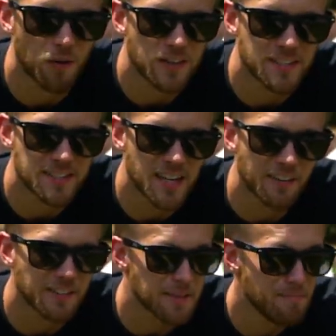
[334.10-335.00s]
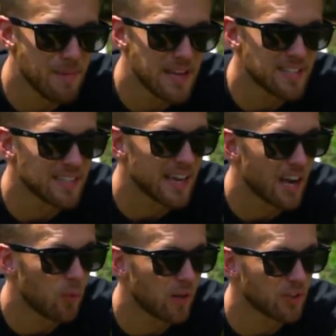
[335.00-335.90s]
fun stuff. It's amazing
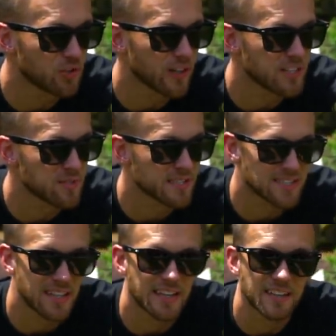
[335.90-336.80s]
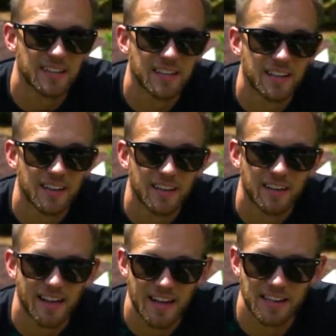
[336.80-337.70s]
how well it transmits light,
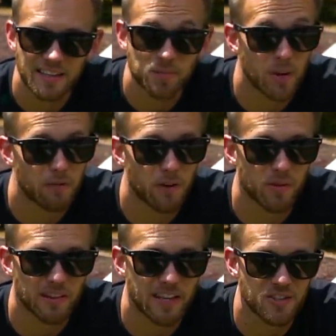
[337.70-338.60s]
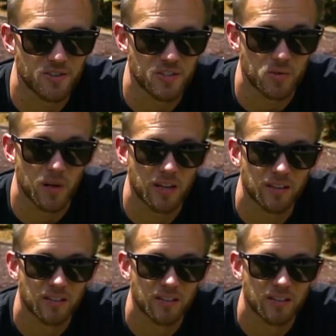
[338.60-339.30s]
and it's pretty fun with lasers as well.